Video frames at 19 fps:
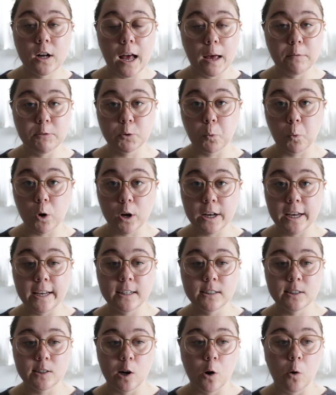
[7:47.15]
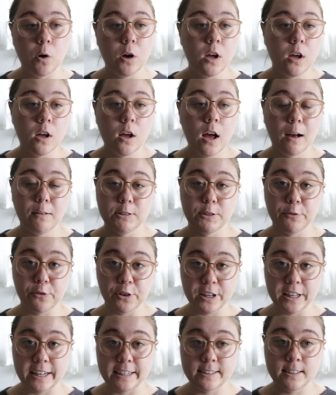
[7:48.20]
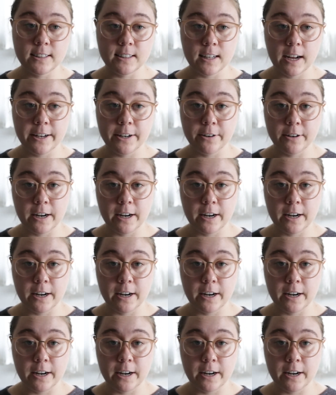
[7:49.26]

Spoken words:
I was working, so I was a freelance designer,